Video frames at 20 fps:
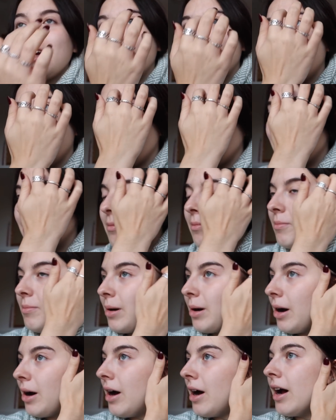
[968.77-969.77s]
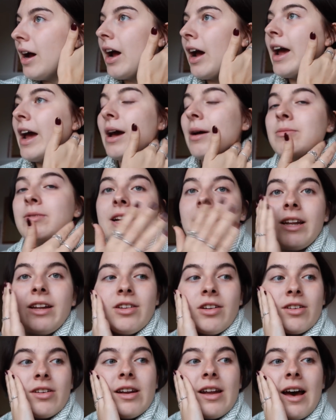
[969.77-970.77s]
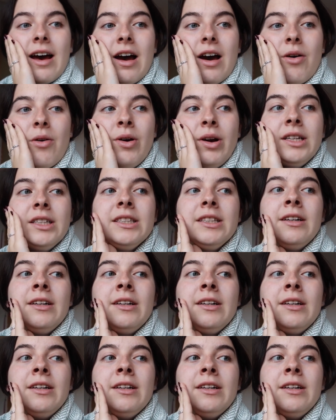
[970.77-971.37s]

um, but I am nearly done now